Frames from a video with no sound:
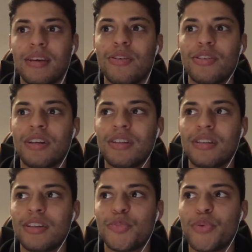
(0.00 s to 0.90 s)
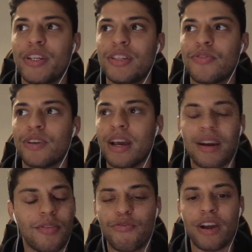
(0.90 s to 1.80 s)
say you're searching inspiration for like
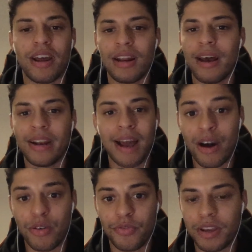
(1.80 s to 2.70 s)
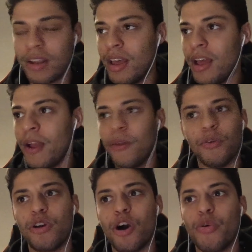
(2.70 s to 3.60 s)
a Friday night outfit.
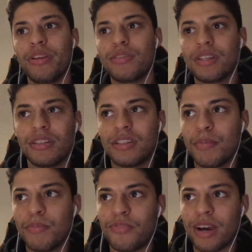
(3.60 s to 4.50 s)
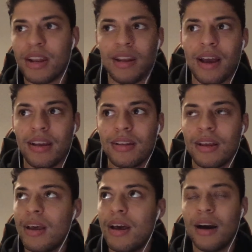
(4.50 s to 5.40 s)
You'd go and you search up Friday night
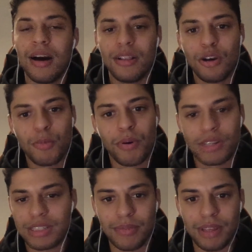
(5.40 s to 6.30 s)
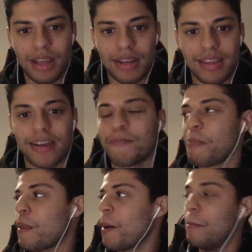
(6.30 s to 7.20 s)
lookbook, something like that.
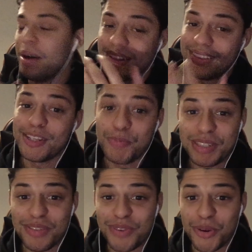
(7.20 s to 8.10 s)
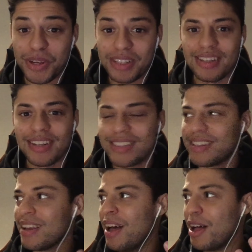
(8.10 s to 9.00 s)
But in this specific reason, it's
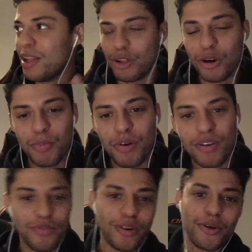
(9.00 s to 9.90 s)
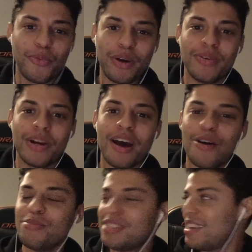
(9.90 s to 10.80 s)
a lookbook for when you're at
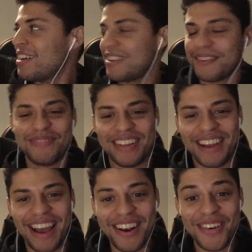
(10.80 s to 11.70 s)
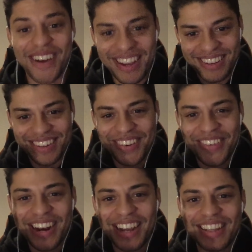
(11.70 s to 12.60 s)
home sick. I know, right?
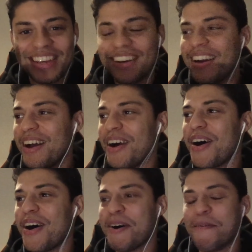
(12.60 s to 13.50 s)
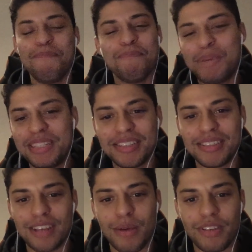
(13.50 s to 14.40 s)
Great idea. But this
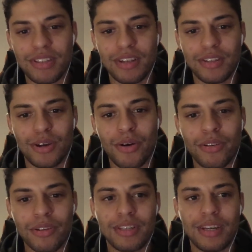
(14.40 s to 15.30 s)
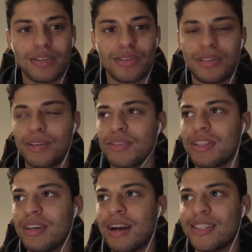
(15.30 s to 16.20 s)
is obviously a joke. Don't take it too
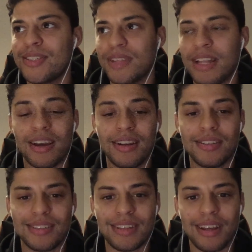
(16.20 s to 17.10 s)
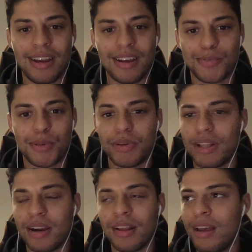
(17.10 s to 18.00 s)
seriously. I just feel like I need to say that because people
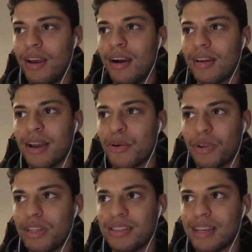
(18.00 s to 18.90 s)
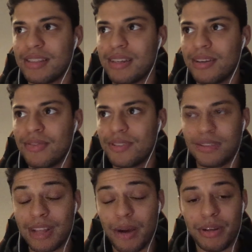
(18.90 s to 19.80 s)
are like really sensitive
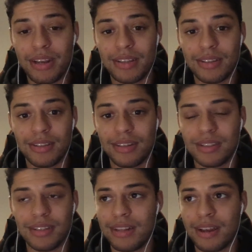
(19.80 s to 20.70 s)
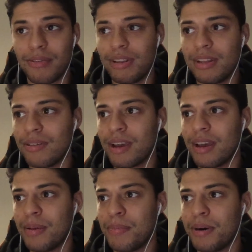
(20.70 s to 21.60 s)
nowadays on the internet. I really don't get
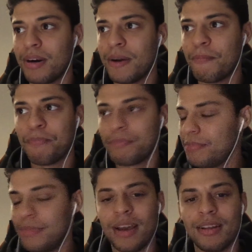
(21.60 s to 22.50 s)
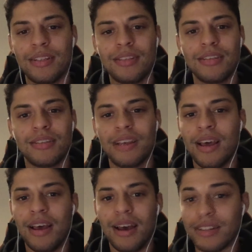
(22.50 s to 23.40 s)
it, but yeah, this is
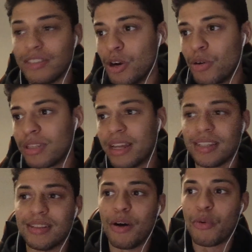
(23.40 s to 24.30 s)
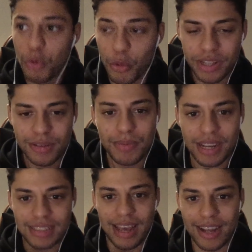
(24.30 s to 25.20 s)
a joke that is now ruined
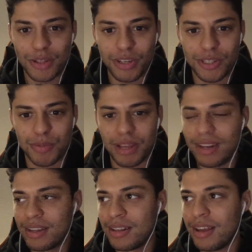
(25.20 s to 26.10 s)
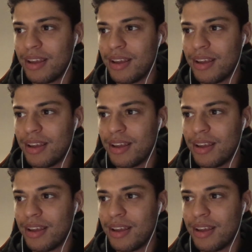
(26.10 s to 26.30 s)
because I had to explain it.